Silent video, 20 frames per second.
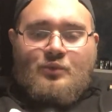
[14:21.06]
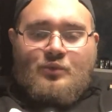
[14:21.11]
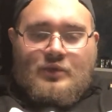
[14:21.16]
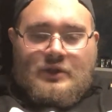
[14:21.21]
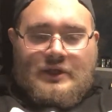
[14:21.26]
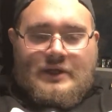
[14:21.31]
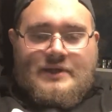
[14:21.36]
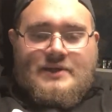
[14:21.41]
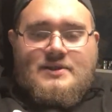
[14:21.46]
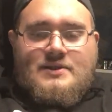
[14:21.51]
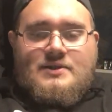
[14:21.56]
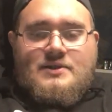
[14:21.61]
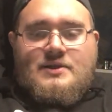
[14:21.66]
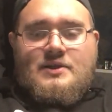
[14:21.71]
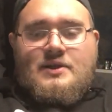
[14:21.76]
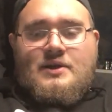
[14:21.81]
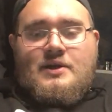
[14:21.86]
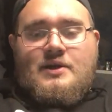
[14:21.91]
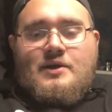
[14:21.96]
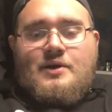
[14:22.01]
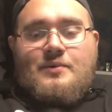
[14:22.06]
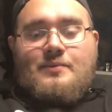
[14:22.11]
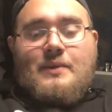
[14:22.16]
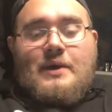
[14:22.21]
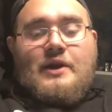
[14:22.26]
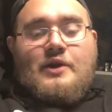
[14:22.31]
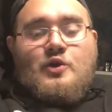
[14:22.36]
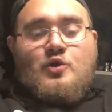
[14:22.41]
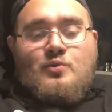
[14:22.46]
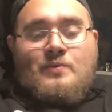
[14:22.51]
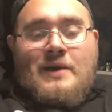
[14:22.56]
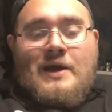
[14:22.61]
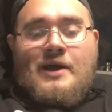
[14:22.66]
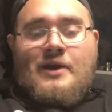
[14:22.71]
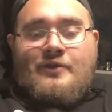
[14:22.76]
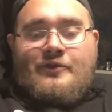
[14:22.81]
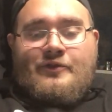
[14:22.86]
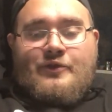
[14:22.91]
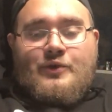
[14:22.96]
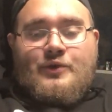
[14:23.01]
Plus, my new
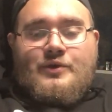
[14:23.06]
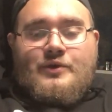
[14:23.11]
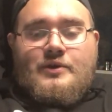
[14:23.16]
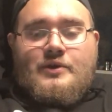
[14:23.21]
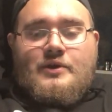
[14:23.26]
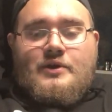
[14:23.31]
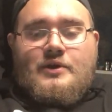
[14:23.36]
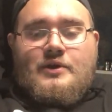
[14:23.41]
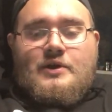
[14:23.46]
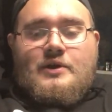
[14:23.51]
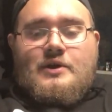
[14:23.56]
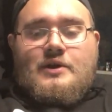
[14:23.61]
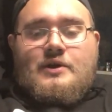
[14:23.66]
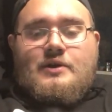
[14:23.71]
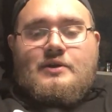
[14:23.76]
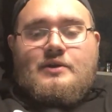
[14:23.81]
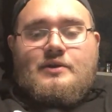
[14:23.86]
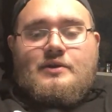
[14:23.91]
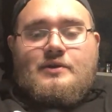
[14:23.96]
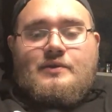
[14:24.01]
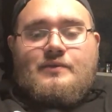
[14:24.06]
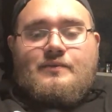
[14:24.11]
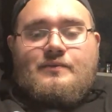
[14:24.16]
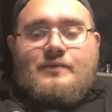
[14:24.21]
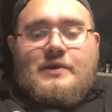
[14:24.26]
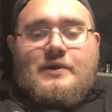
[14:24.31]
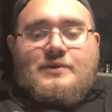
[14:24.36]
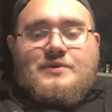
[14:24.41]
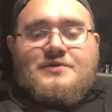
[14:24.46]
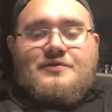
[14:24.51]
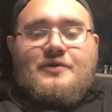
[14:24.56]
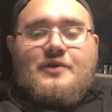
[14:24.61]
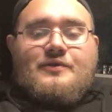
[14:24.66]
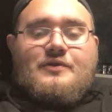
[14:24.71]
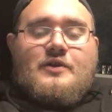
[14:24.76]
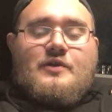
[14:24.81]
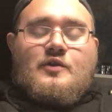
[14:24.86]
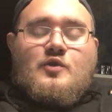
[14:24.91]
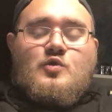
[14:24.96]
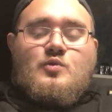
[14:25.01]
manifold that was
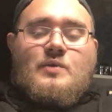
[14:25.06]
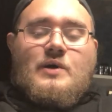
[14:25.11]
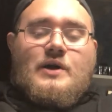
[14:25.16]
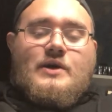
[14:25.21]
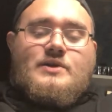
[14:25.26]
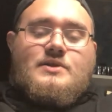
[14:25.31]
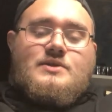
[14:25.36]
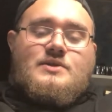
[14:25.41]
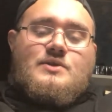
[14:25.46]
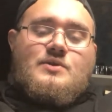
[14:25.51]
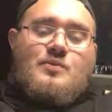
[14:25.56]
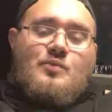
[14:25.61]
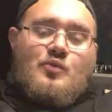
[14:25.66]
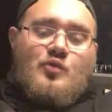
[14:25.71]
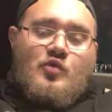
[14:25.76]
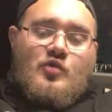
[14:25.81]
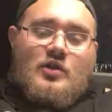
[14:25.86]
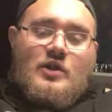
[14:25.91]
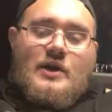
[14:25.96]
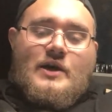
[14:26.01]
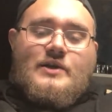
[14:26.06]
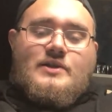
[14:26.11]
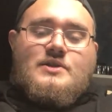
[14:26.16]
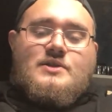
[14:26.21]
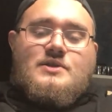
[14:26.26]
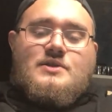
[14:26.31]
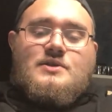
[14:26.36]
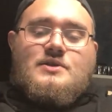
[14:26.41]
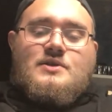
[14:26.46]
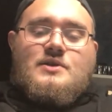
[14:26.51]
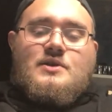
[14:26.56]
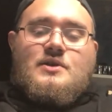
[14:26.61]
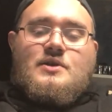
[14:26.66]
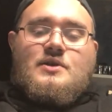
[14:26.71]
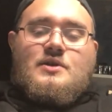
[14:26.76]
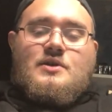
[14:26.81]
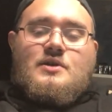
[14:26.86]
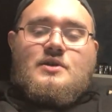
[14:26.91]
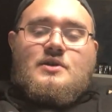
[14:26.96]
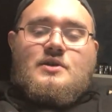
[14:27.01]
$52. Plus,
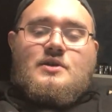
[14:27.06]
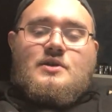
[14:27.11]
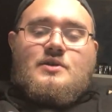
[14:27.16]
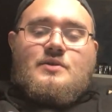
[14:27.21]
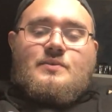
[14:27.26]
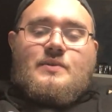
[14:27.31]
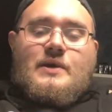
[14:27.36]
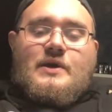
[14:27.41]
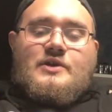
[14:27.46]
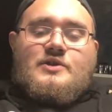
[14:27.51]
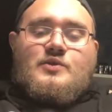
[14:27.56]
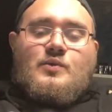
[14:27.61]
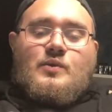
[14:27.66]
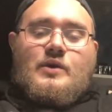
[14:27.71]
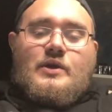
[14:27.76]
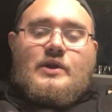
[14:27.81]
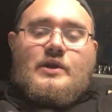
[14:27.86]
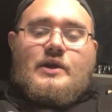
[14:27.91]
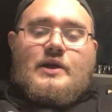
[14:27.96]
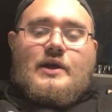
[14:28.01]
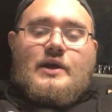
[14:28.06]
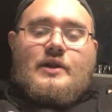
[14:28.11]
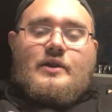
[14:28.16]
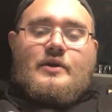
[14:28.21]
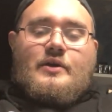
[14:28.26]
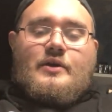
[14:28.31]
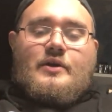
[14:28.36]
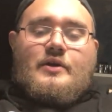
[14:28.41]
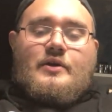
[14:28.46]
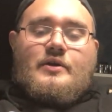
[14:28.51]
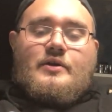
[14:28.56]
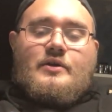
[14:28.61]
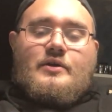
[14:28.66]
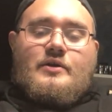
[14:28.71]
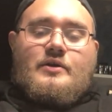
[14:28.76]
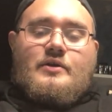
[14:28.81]
my $20